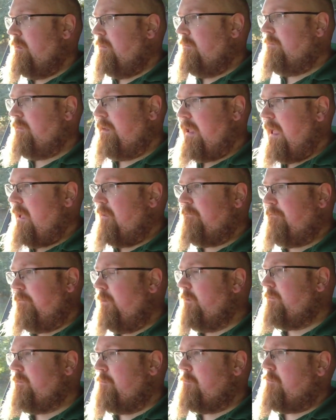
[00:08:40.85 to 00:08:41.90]
So yeah,
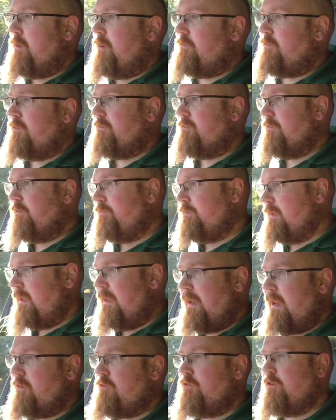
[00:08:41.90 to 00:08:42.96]
first impressions of the
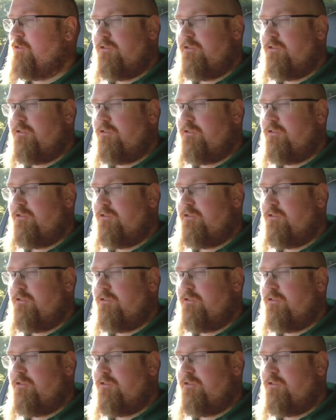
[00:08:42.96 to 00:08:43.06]
electric